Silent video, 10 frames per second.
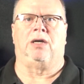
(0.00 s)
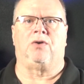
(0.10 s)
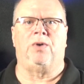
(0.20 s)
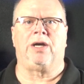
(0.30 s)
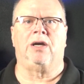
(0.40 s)

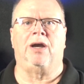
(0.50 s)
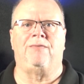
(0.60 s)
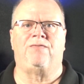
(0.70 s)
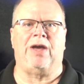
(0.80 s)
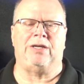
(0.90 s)
quicker
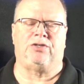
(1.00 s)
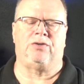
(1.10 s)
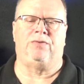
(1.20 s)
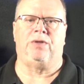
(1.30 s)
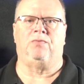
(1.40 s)
and
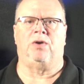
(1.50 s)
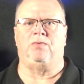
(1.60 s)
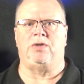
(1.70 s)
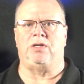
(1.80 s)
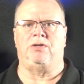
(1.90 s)
faster than what
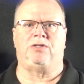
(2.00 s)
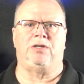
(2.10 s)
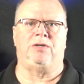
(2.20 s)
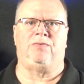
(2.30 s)
we used to.